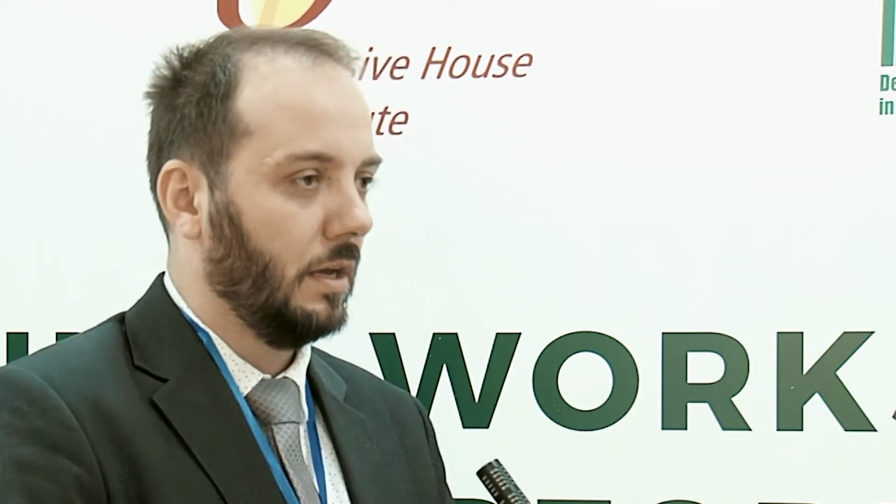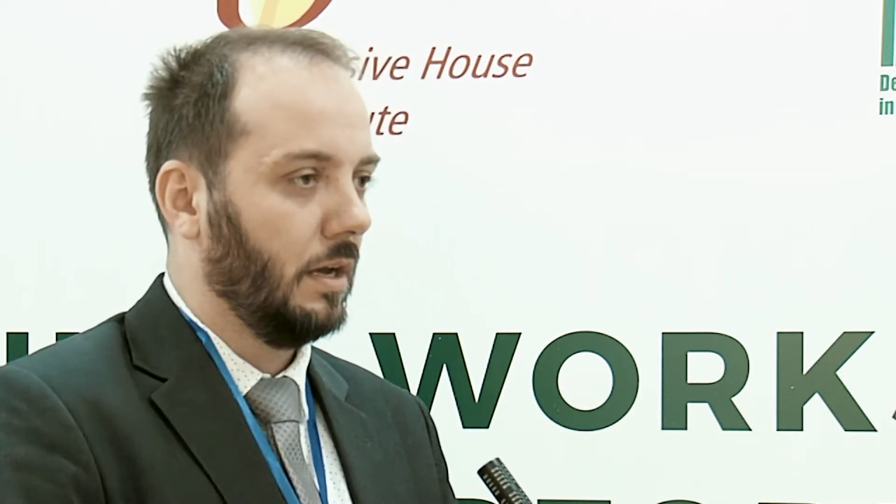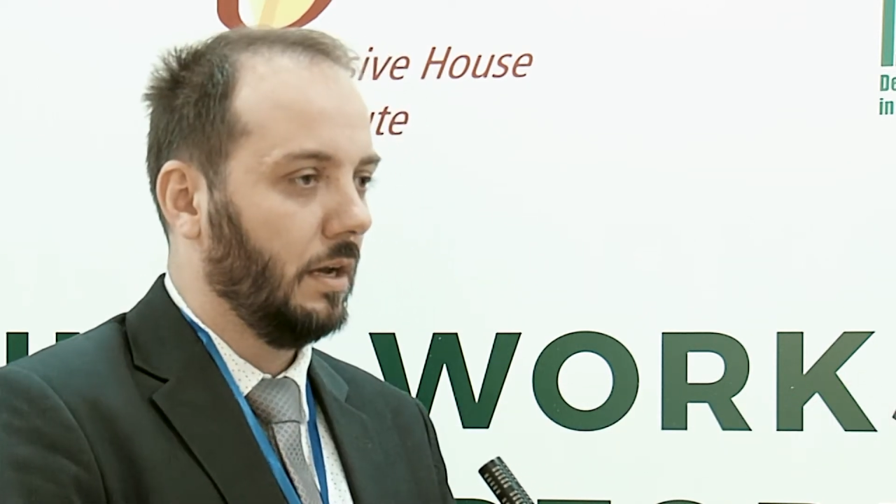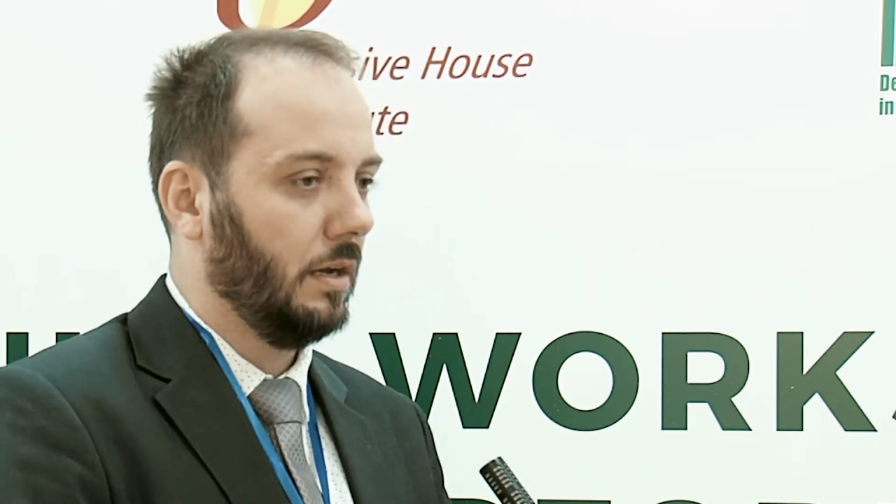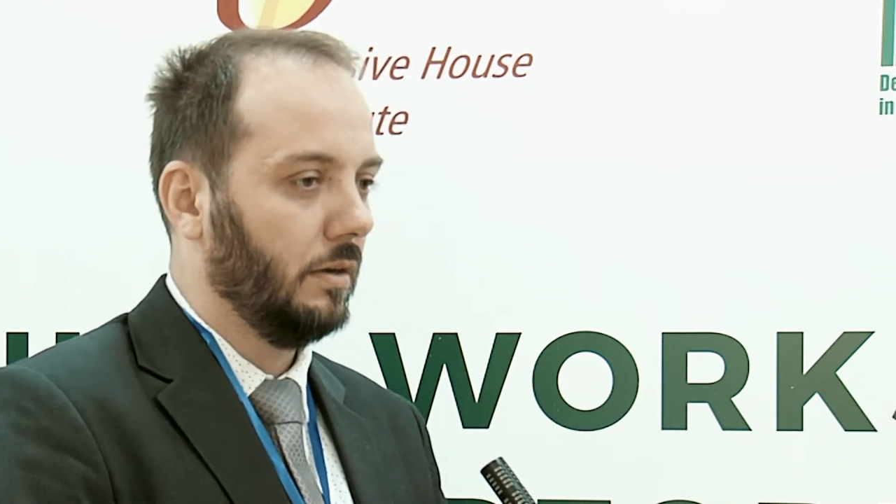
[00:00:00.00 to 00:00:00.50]

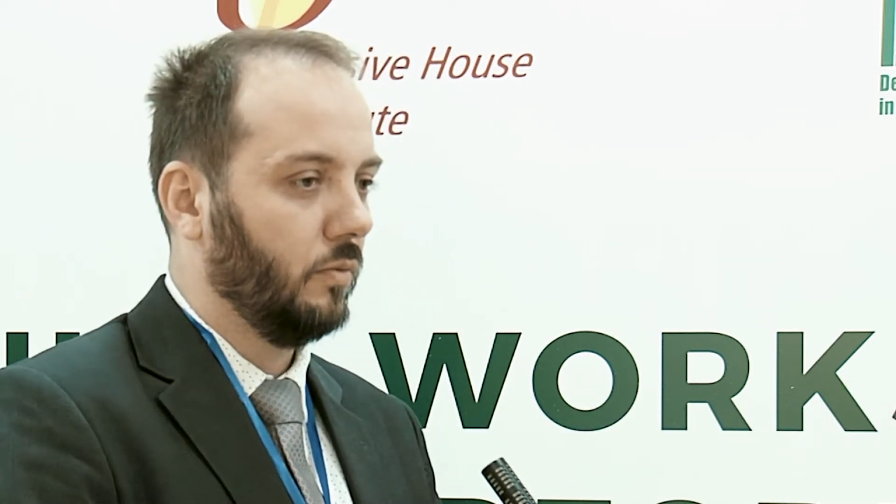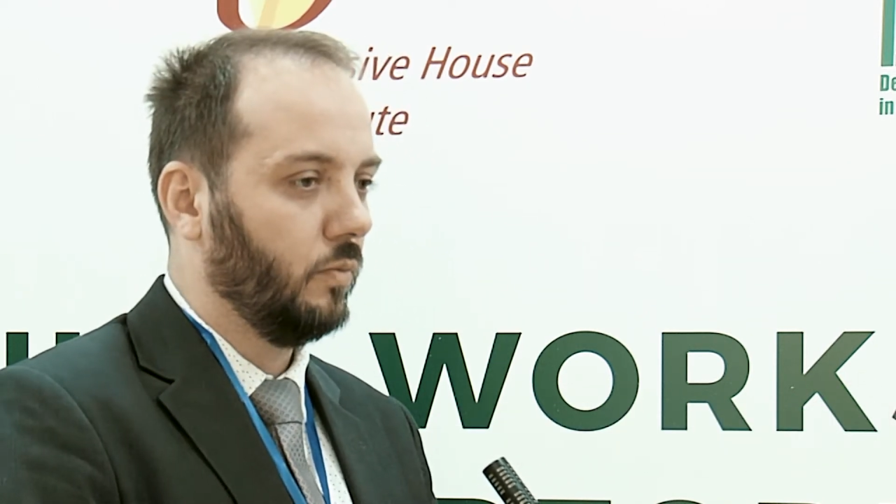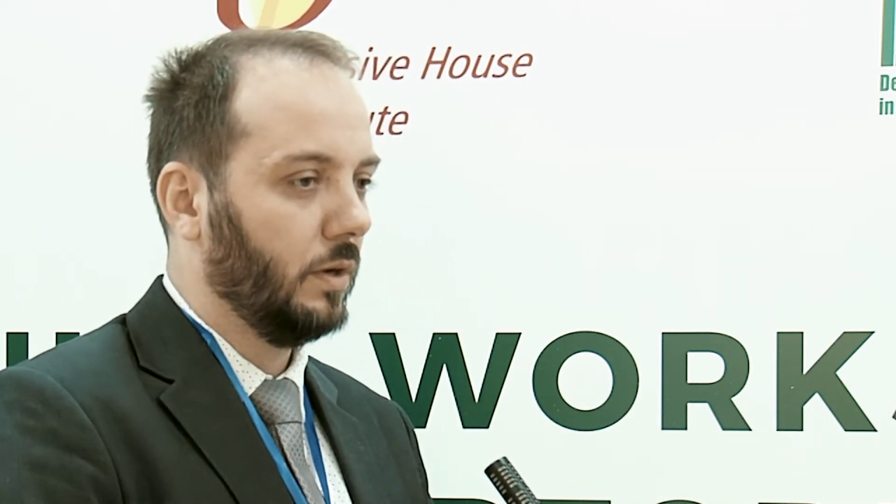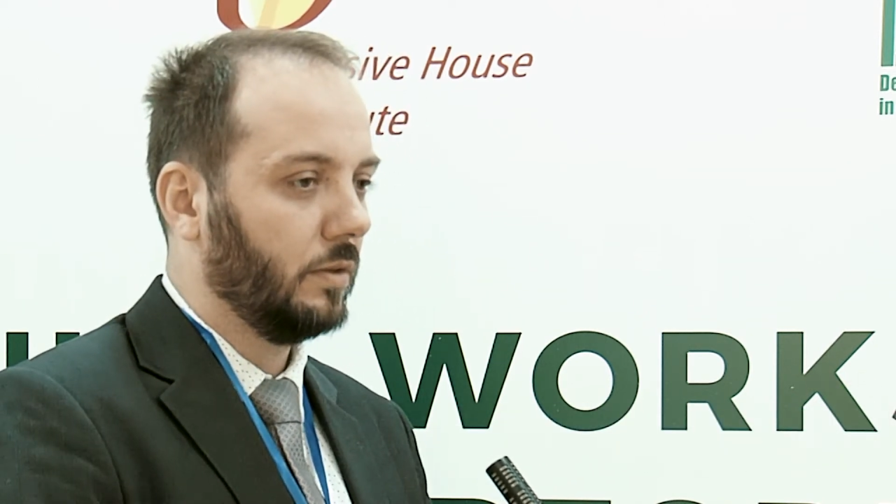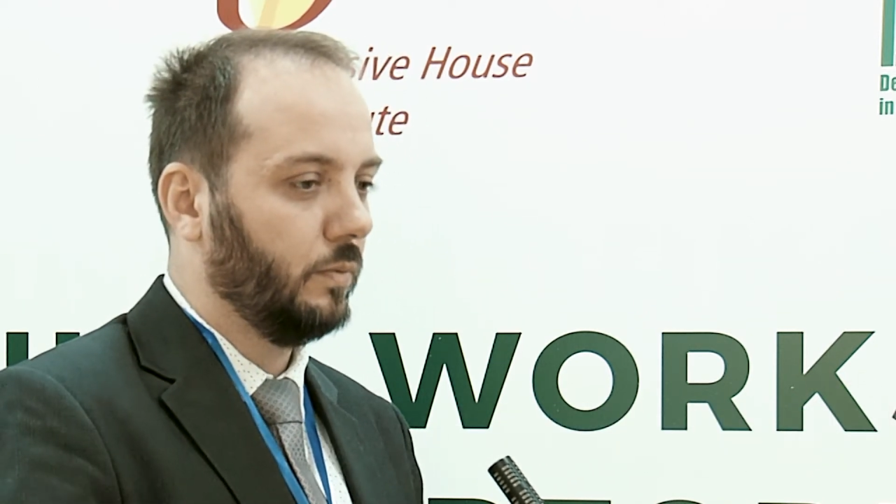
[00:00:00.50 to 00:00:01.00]
And
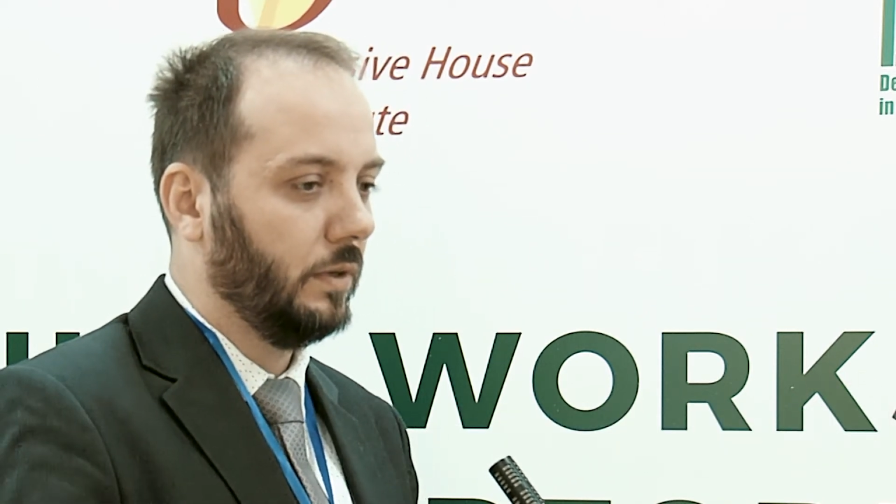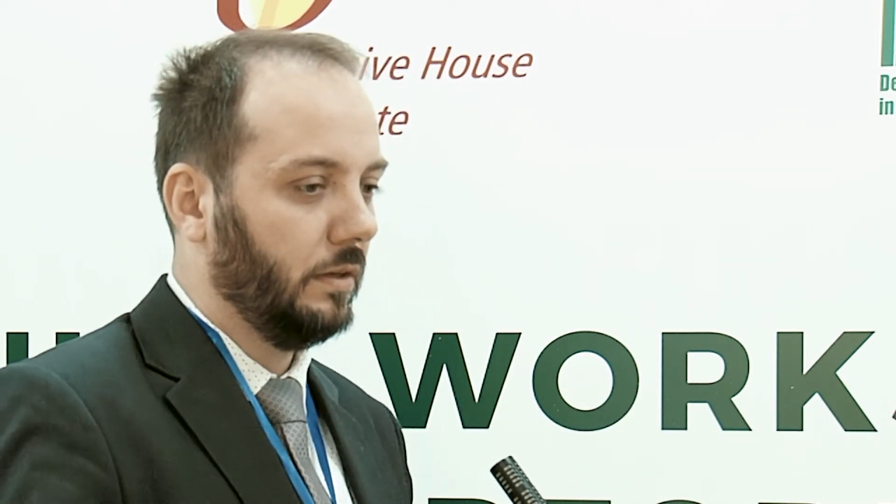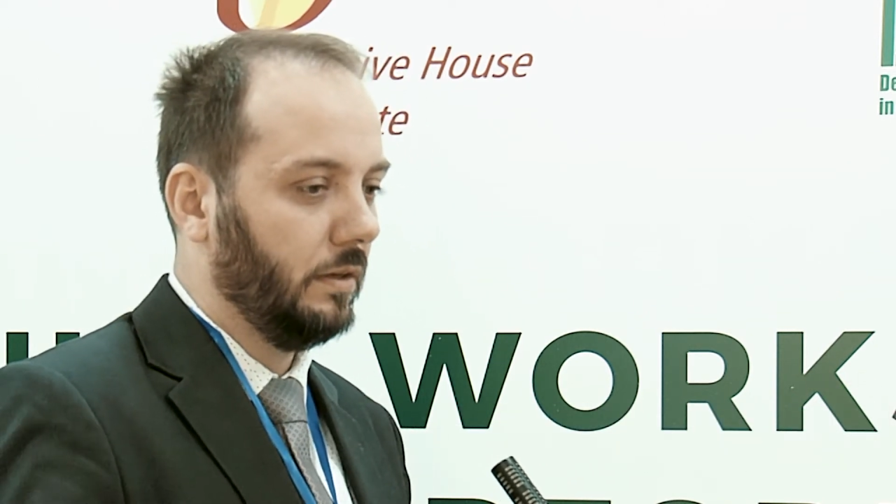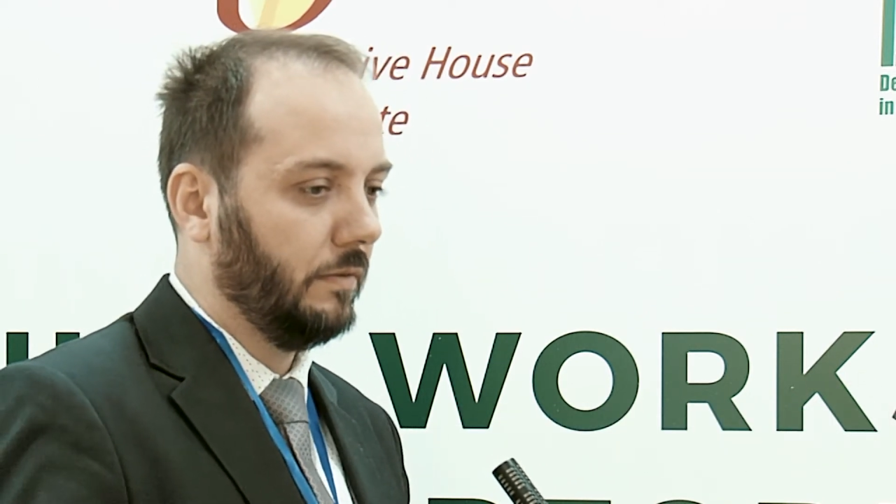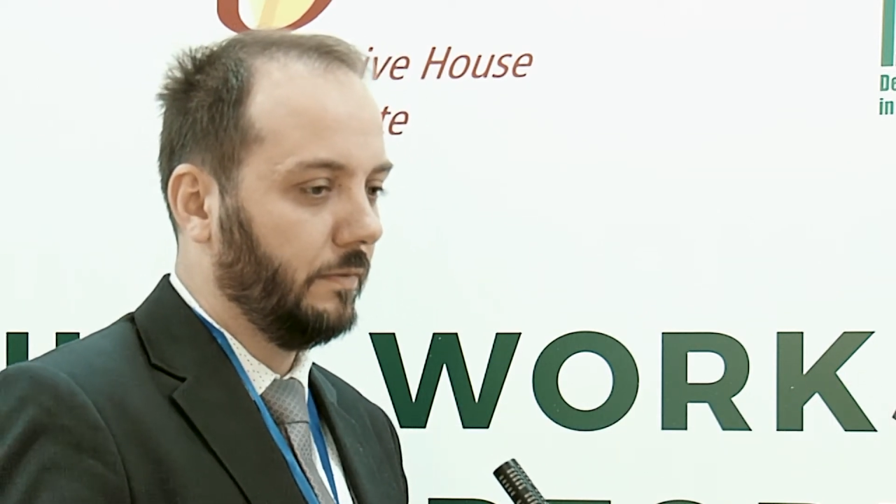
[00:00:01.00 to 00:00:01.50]
what
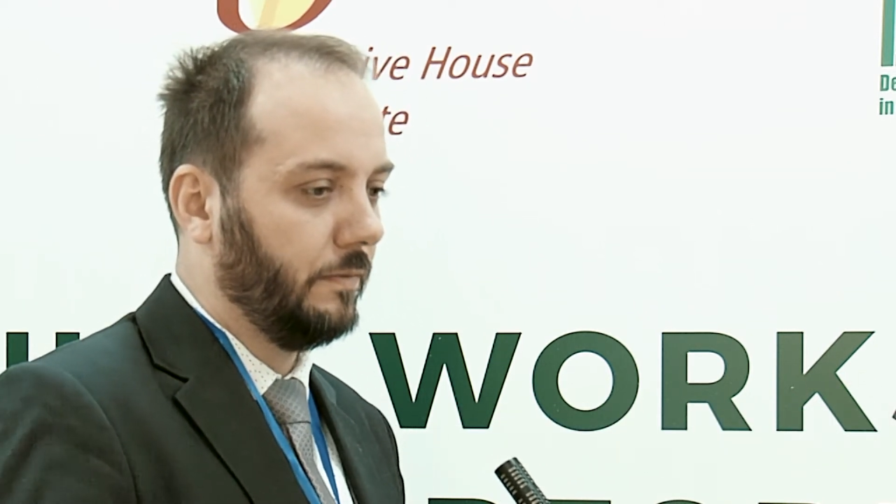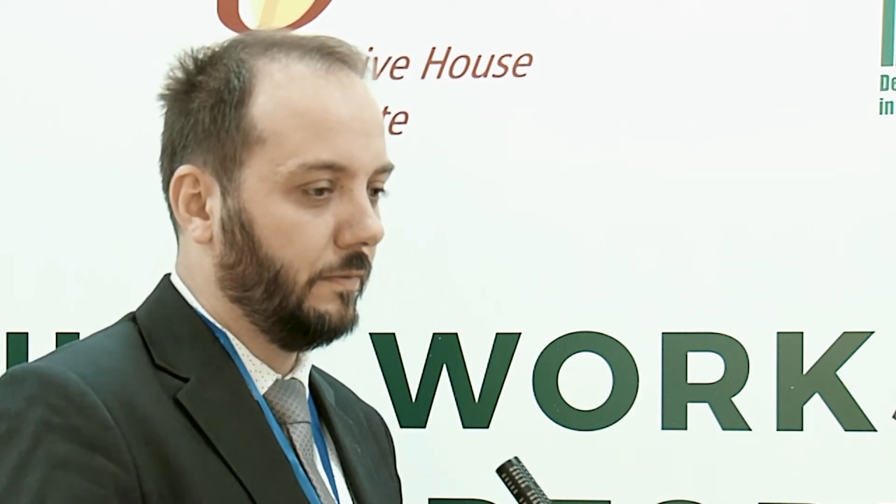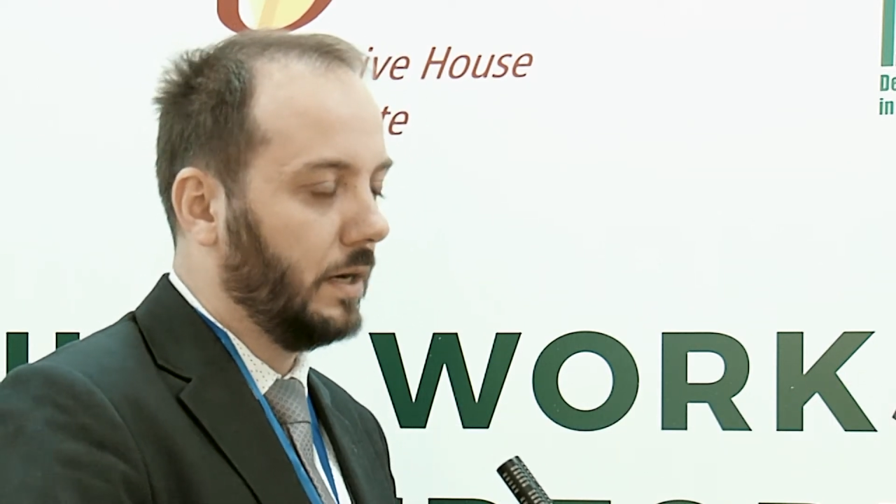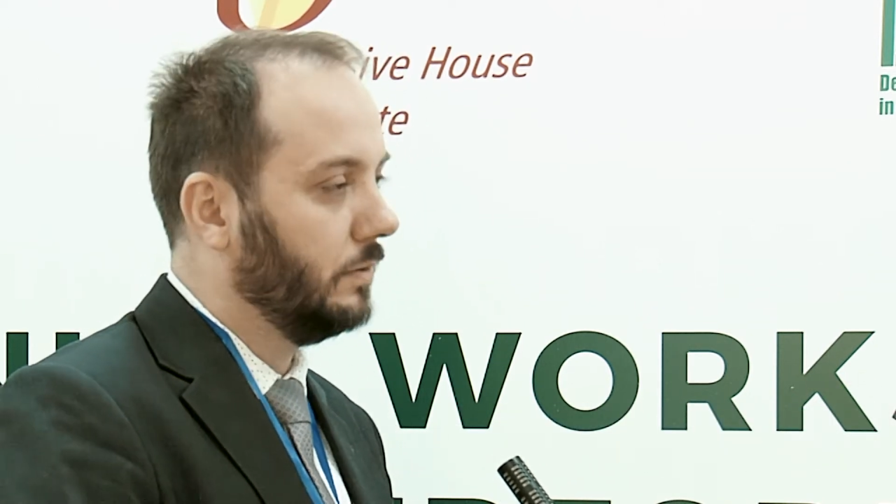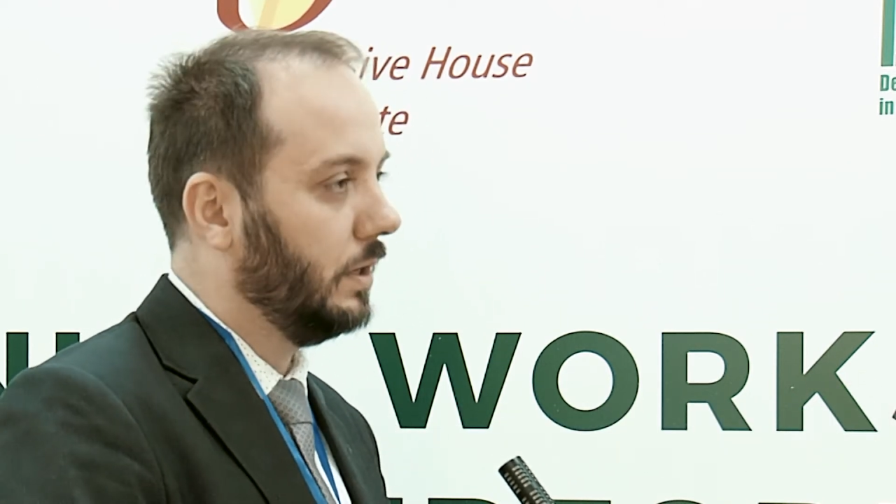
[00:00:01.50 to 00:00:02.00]
we found